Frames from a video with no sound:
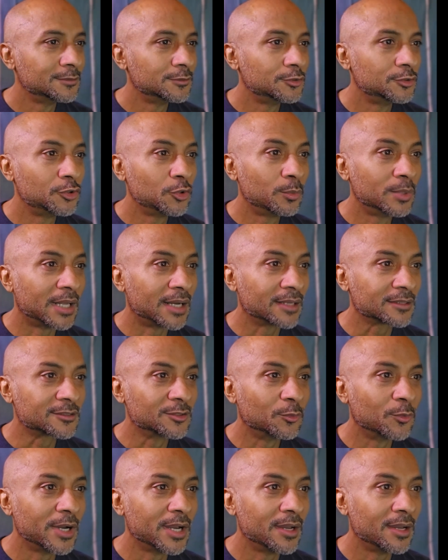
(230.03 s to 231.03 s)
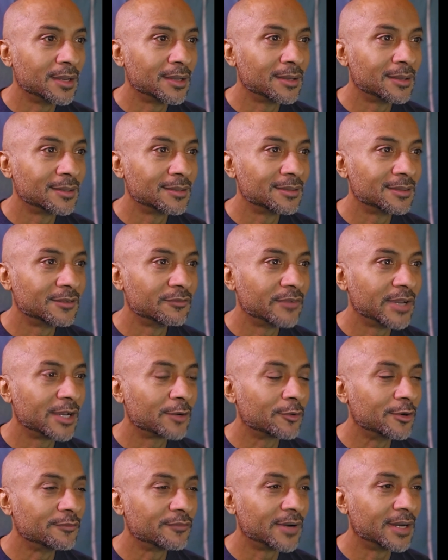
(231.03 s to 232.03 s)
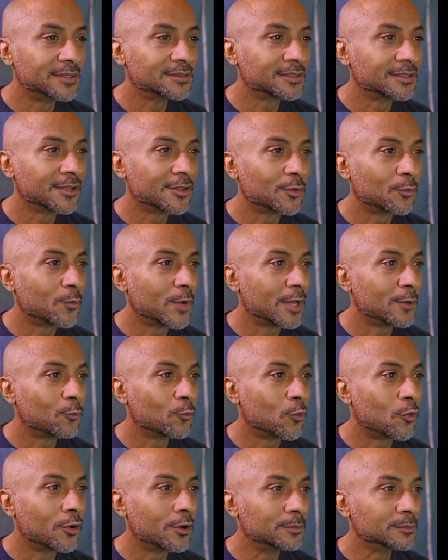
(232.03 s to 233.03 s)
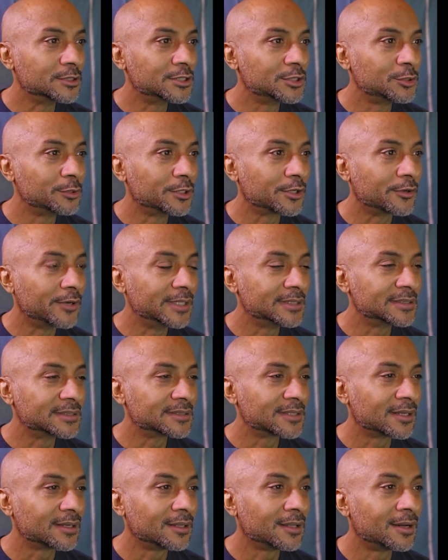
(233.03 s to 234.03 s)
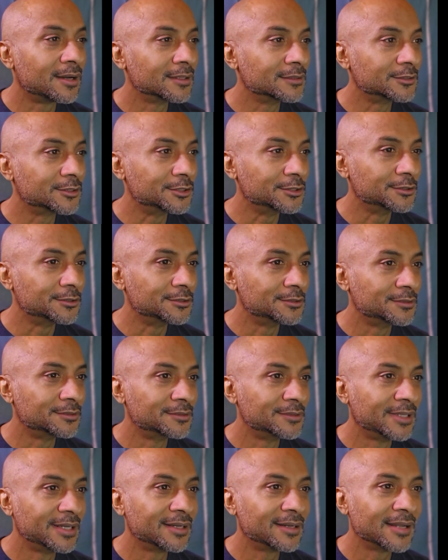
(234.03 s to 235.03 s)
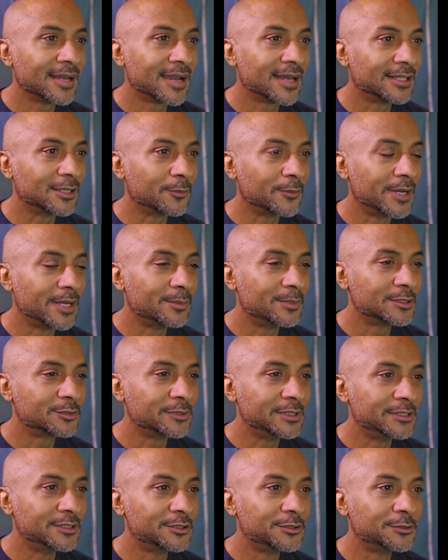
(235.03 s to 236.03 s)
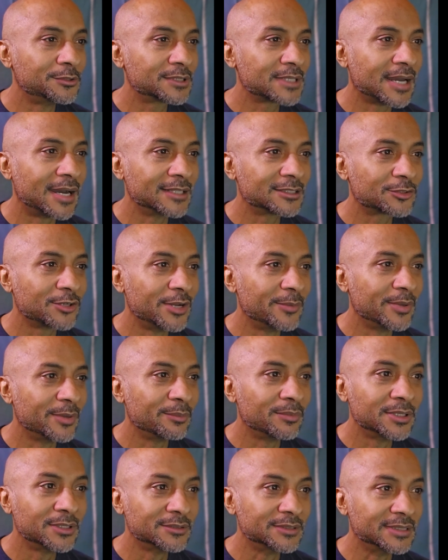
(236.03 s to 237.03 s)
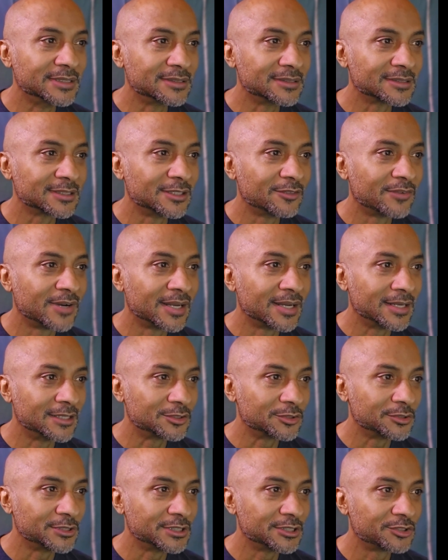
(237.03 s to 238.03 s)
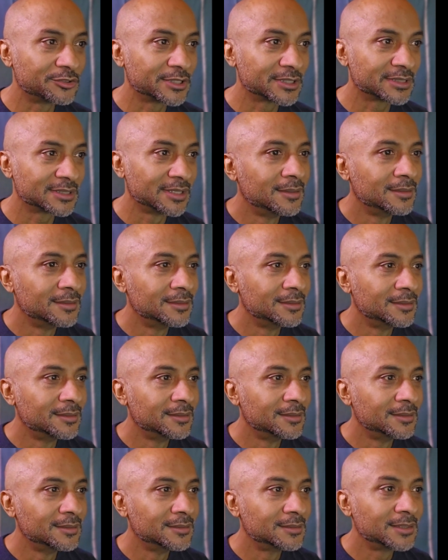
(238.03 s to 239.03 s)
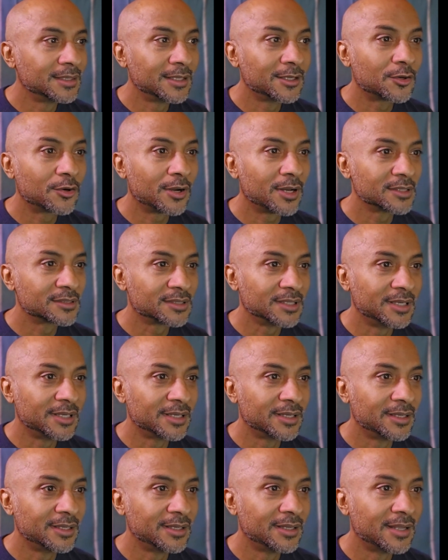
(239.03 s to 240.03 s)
2 blocks away, the vagrant finds another wet, warm sewer grate to settle onto, in an alleyway between 2 skyscraping buildings in the financial district. Sitting cross-legged